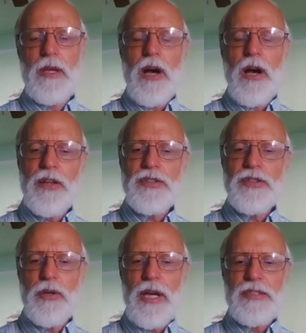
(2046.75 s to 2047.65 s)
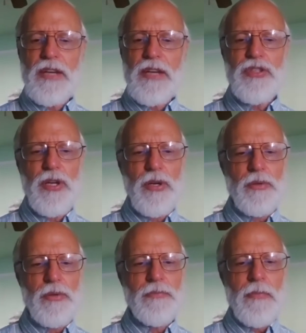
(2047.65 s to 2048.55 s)
Also, as I've
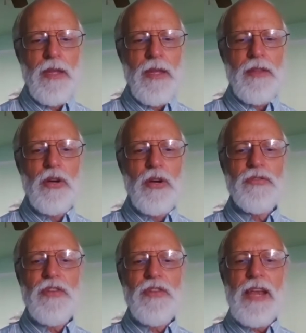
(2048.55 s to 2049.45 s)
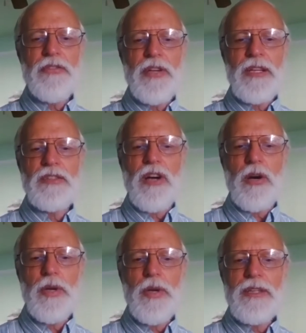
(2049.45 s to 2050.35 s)
shown, those favoring a
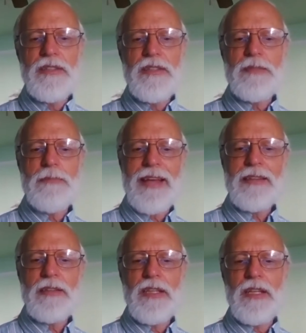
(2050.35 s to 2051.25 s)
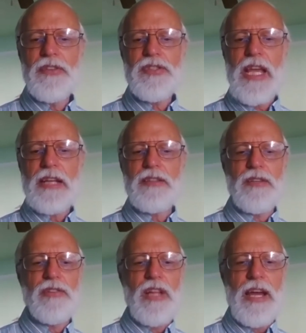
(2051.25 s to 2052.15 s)
Darwinian dismantling of the sanctity
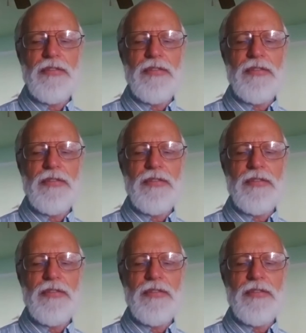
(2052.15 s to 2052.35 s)
of life